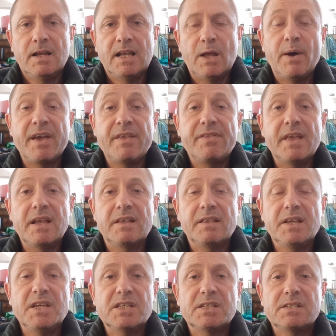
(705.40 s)
Now, I think
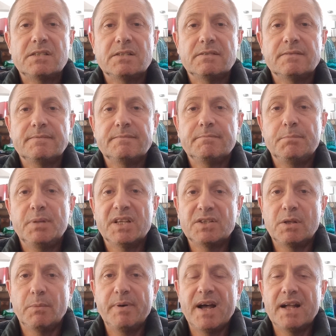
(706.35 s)
these
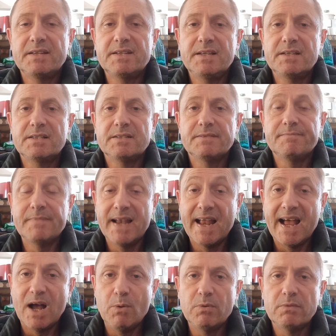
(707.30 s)
political parties
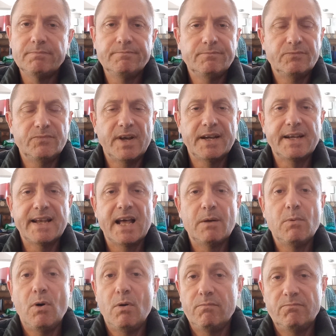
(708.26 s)
right
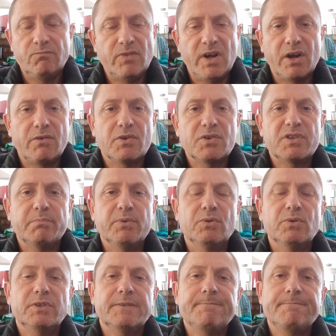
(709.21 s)
now, right across the
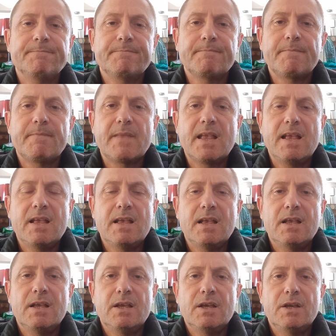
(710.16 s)
board,
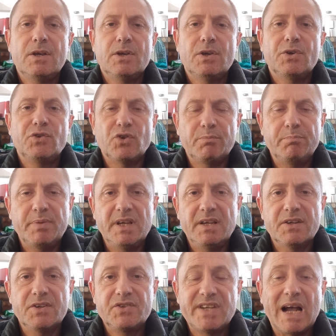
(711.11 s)
should
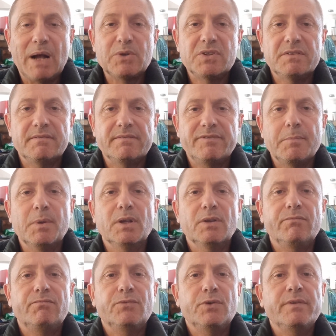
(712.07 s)
be shouting from
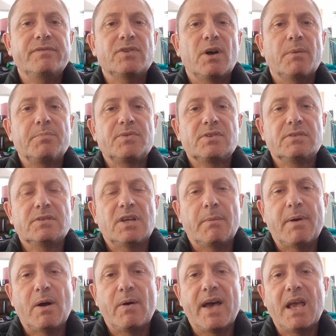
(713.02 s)
the rooftops
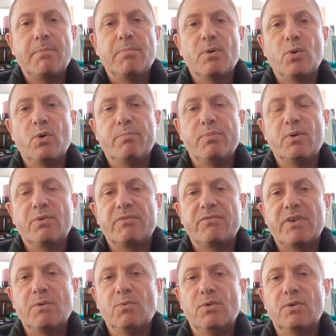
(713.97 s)
about Hepuapua,
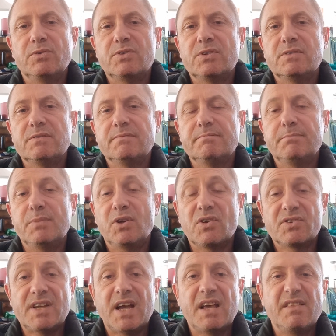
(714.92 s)
Three Waters,
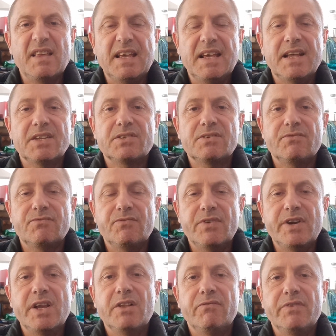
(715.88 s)
because I think it's a
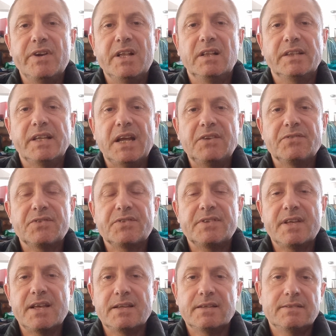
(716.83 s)
real, real dangerous
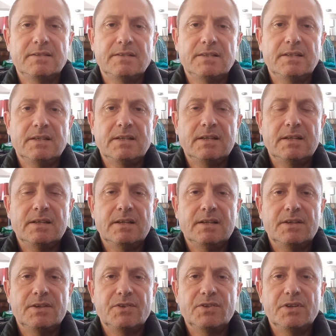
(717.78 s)
thing
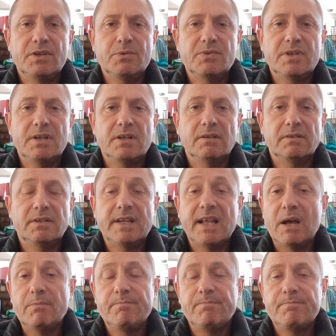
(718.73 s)
to New Zealand.
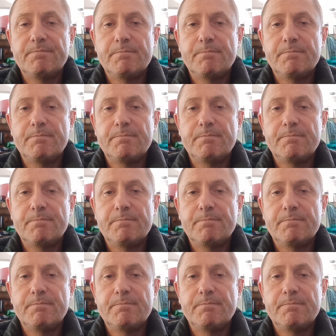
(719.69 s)
Now,